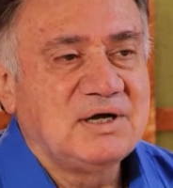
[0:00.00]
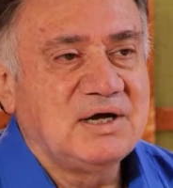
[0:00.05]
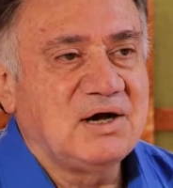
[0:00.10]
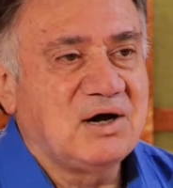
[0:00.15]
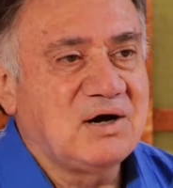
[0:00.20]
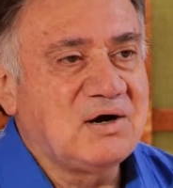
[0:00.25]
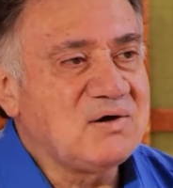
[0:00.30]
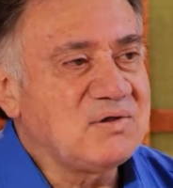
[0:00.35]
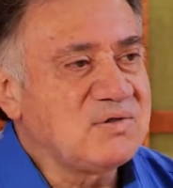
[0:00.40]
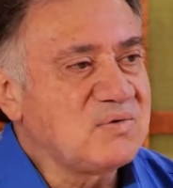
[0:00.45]

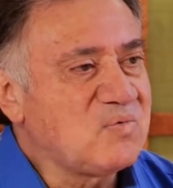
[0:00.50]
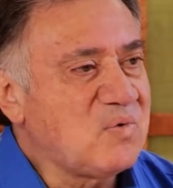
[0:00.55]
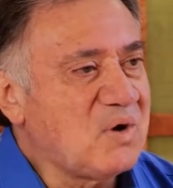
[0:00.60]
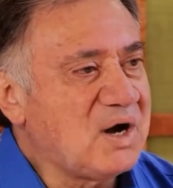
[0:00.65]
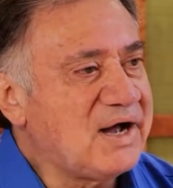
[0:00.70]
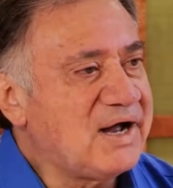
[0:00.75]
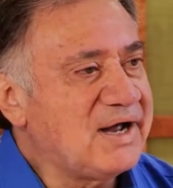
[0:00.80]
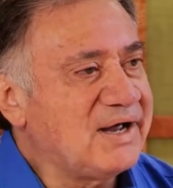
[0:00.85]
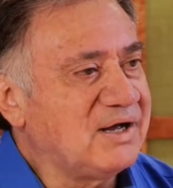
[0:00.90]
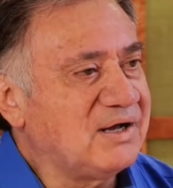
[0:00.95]
All the
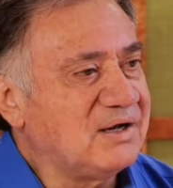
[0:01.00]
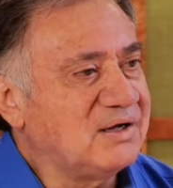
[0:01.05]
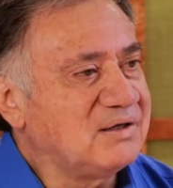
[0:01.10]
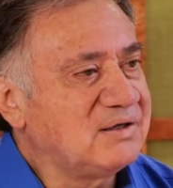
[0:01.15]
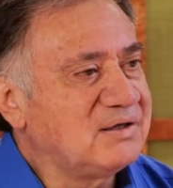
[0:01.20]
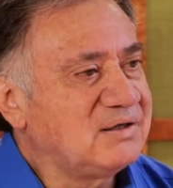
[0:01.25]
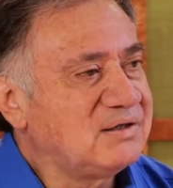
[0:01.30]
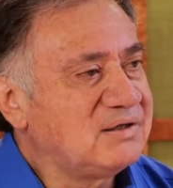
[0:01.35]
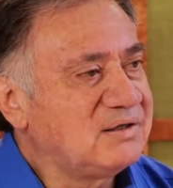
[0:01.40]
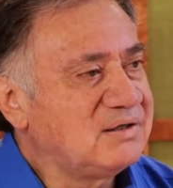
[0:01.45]
while,
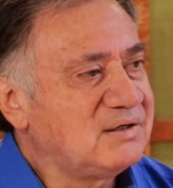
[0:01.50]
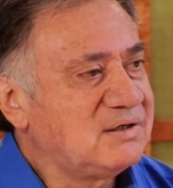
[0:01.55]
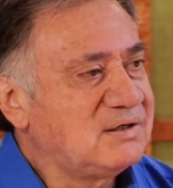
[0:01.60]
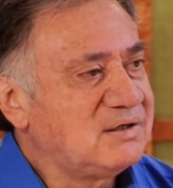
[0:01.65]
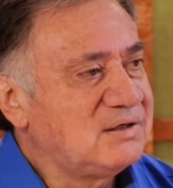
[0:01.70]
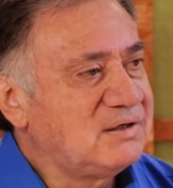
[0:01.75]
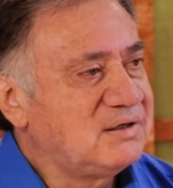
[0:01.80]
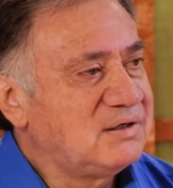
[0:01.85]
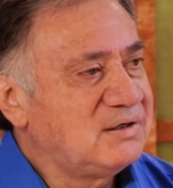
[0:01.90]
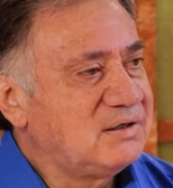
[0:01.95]

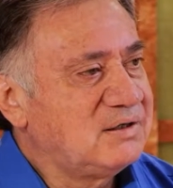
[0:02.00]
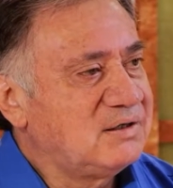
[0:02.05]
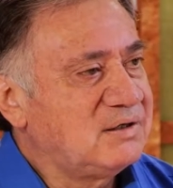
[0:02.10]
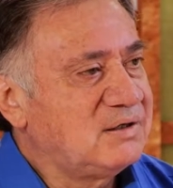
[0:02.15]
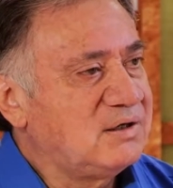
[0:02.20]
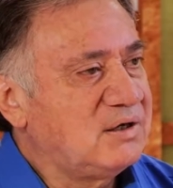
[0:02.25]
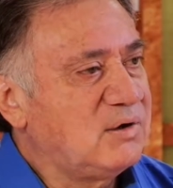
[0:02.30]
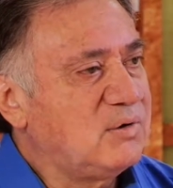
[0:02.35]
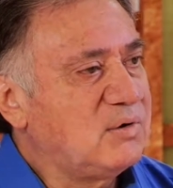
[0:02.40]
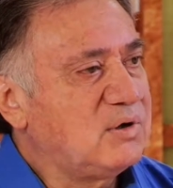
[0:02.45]

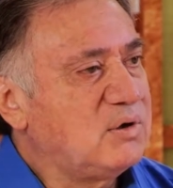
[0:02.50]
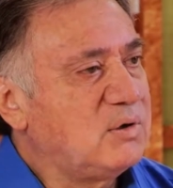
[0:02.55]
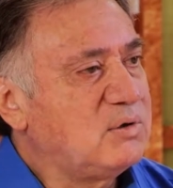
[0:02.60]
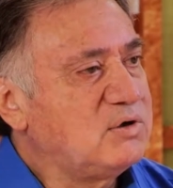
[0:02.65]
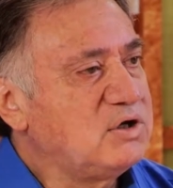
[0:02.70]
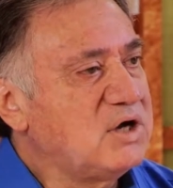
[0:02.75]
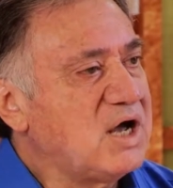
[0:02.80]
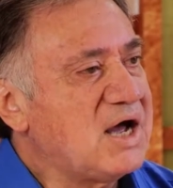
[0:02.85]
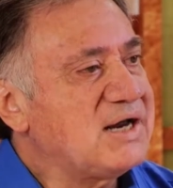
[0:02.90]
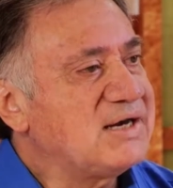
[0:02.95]

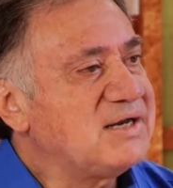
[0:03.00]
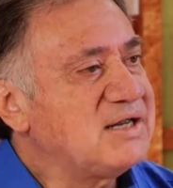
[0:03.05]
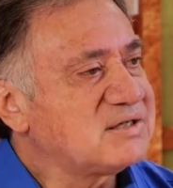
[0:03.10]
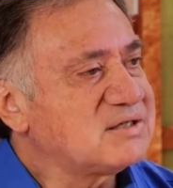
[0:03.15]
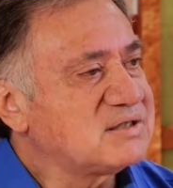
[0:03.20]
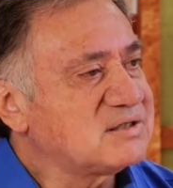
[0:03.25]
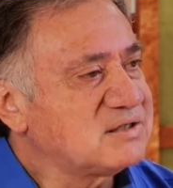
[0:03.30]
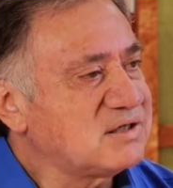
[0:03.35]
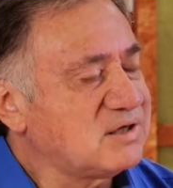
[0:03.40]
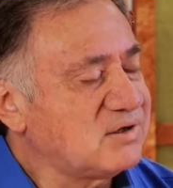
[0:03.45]
not
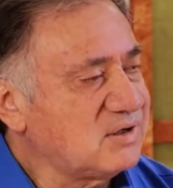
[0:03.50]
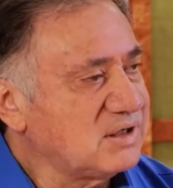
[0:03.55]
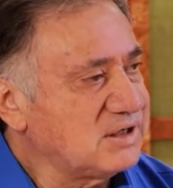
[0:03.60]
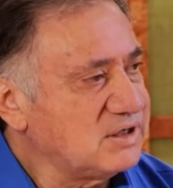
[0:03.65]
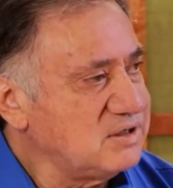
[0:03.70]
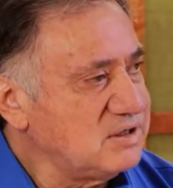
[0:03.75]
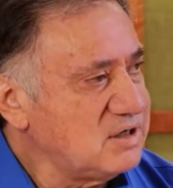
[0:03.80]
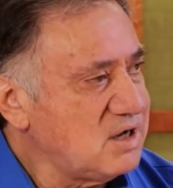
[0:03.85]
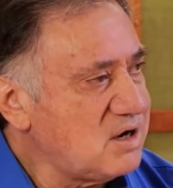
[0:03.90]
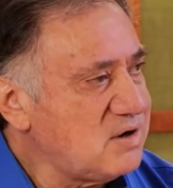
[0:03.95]
necessarily
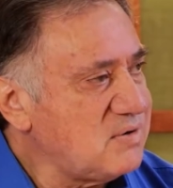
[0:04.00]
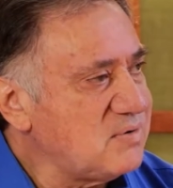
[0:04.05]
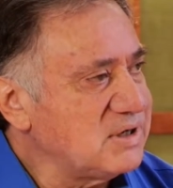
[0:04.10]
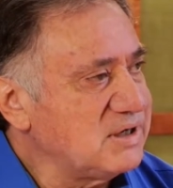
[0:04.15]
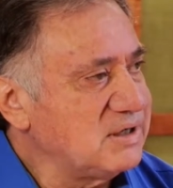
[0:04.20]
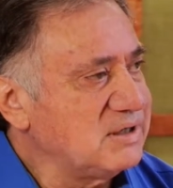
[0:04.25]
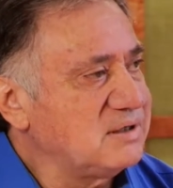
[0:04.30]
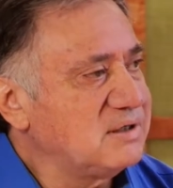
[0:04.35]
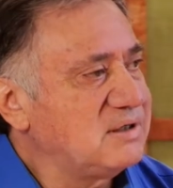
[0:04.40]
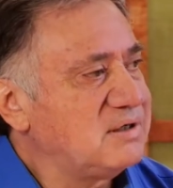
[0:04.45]

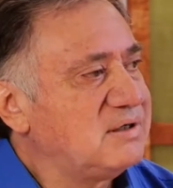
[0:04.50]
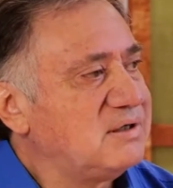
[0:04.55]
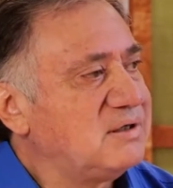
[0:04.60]
knowing